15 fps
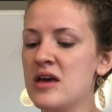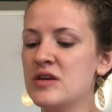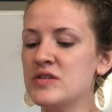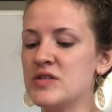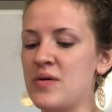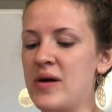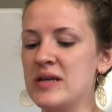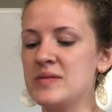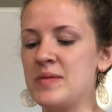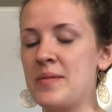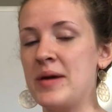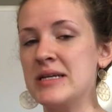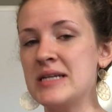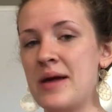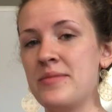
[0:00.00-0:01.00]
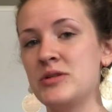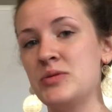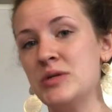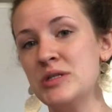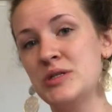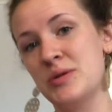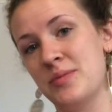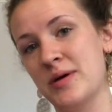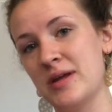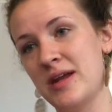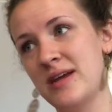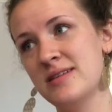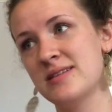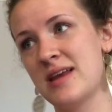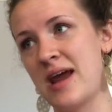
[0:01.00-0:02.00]
So I split my time between two
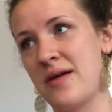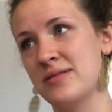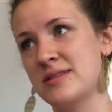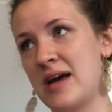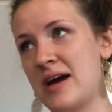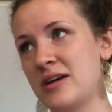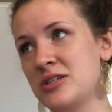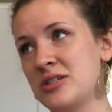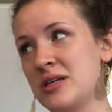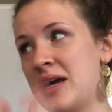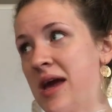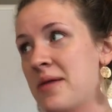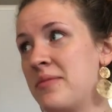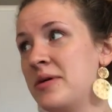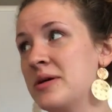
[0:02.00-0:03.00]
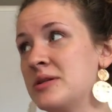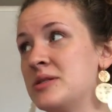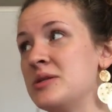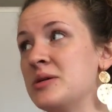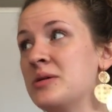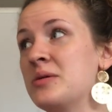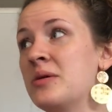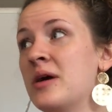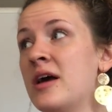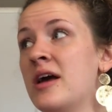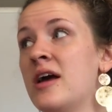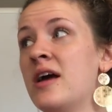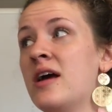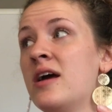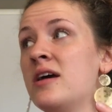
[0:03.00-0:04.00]
buildings, and I was actually able to
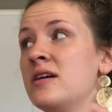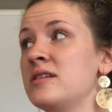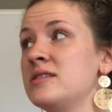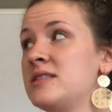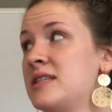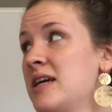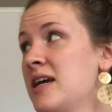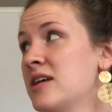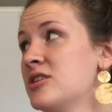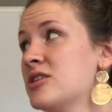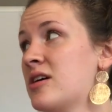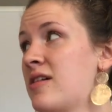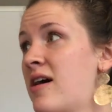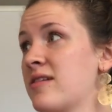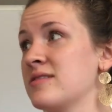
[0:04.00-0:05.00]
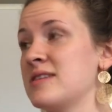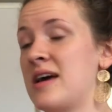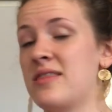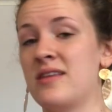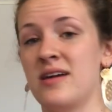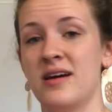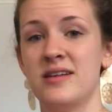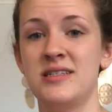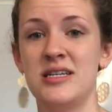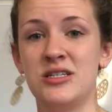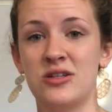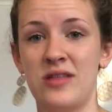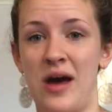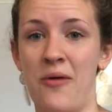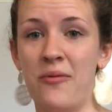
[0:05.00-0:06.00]
teach alongside the
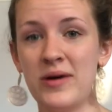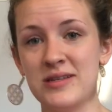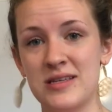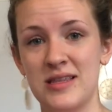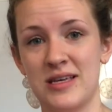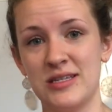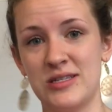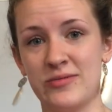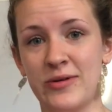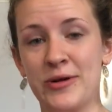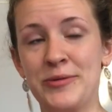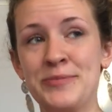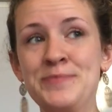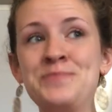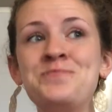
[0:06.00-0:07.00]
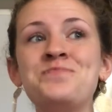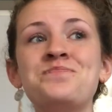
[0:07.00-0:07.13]
teacher that was in this room